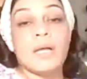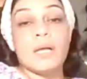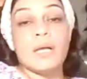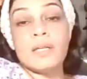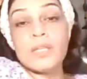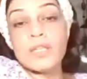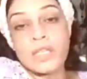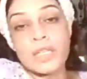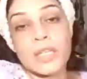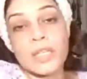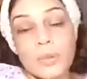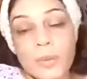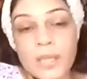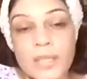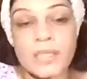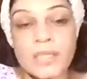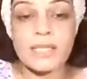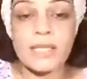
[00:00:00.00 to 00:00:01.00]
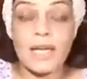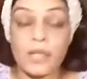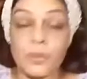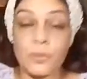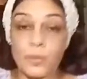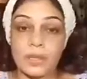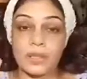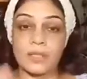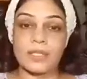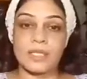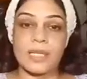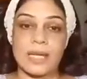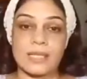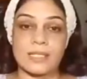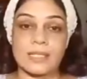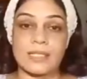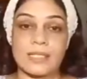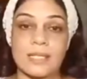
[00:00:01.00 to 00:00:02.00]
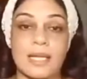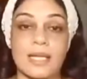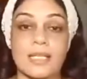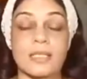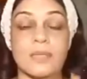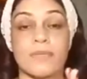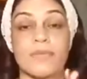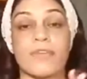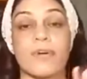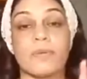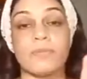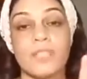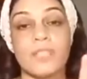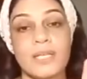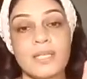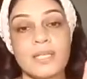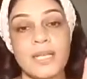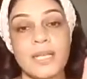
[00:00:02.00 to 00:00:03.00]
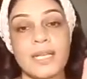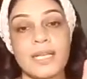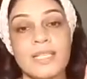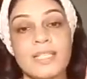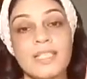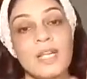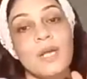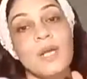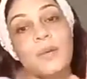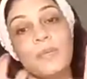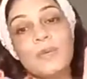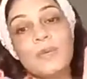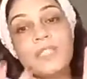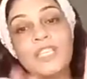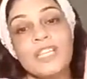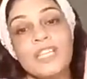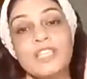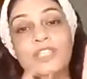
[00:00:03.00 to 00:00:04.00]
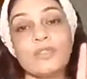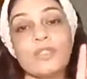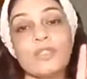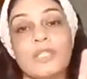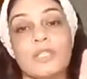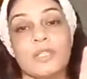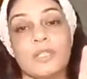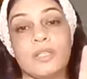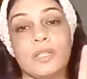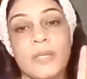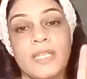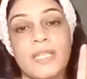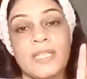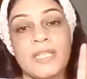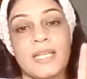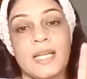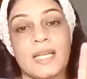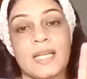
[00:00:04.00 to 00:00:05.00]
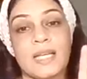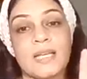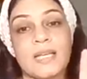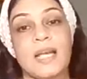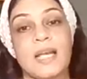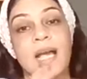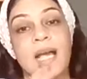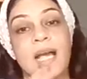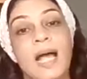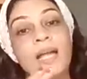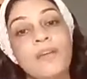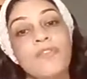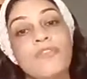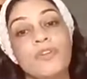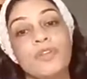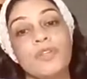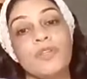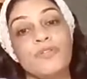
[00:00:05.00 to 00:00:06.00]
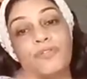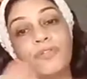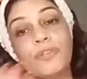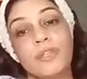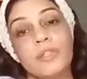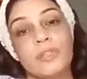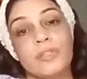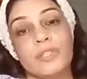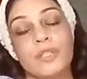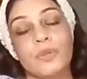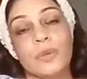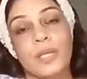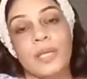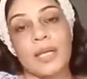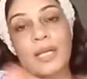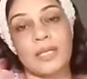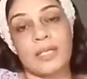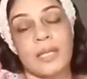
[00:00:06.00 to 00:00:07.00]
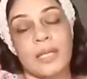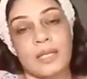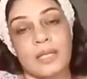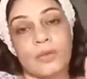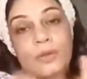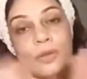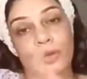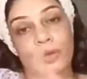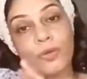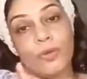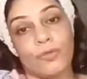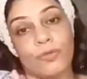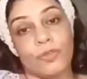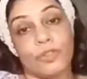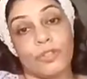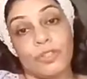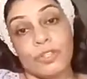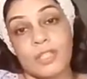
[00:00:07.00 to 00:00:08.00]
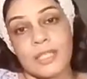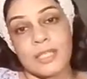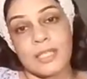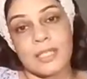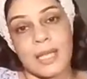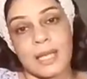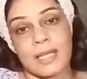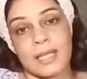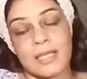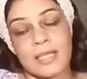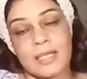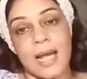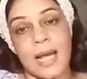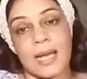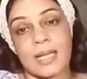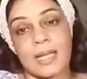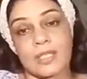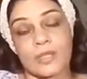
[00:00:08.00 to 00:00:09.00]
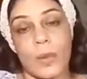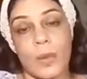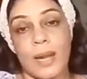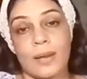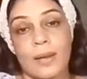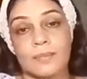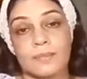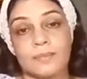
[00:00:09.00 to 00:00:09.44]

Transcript: Initially, you can start with this exercise from 10 seconds, proceed to 20 seconds, and for the further you can go for 30 seconds as well.